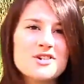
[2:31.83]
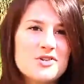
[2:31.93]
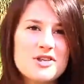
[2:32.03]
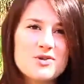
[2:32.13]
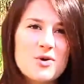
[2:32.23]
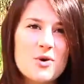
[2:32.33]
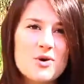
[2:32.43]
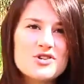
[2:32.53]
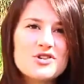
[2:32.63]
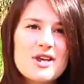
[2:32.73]
to do this
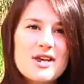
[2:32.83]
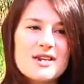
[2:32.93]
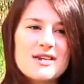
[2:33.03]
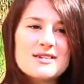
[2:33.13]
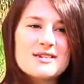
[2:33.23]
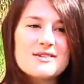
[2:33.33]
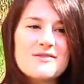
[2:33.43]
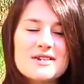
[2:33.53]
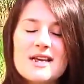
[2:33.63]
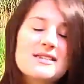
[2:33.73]
course. It is
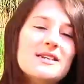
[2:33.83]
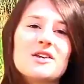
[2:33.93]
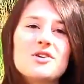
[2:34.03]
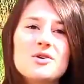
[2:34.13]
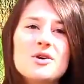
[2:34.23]
fantastic.